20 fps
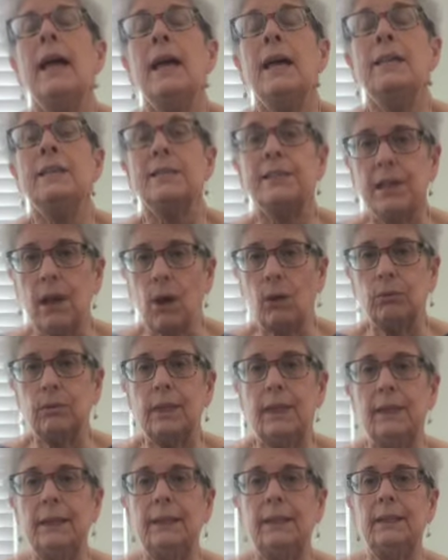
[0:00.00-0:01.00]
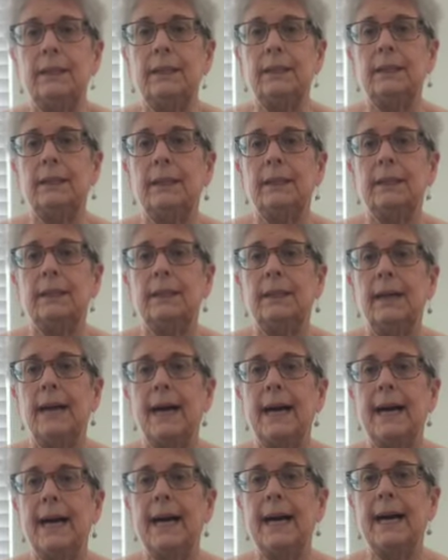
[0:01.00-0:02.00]
So
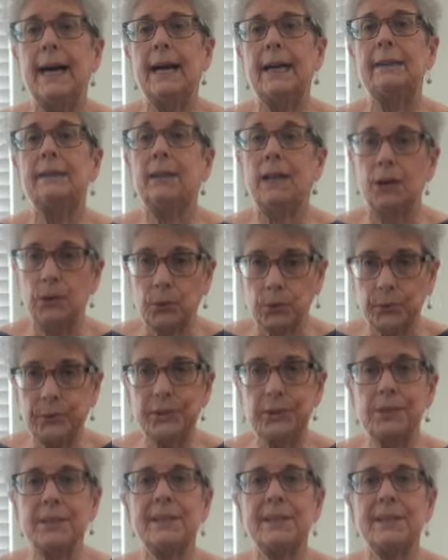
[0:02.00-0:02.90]
I ordered